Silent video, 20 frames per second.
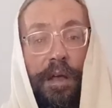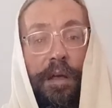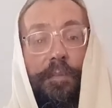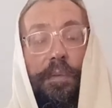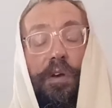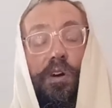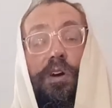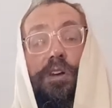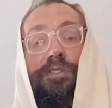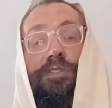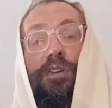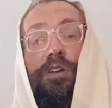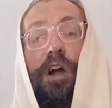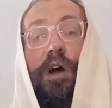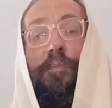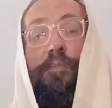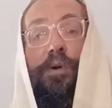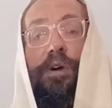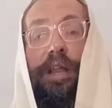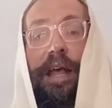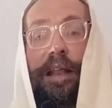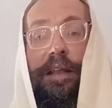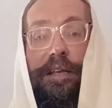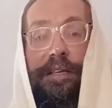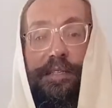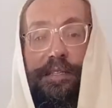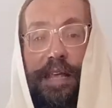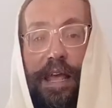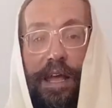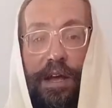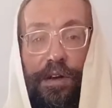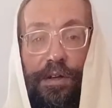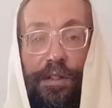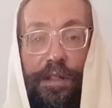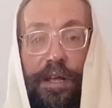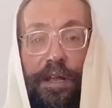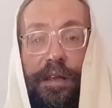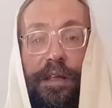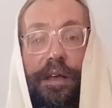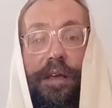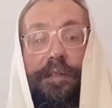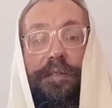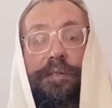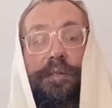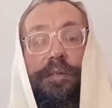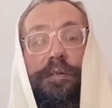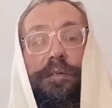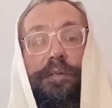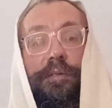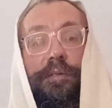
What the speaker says: because you don't put any seichel in it.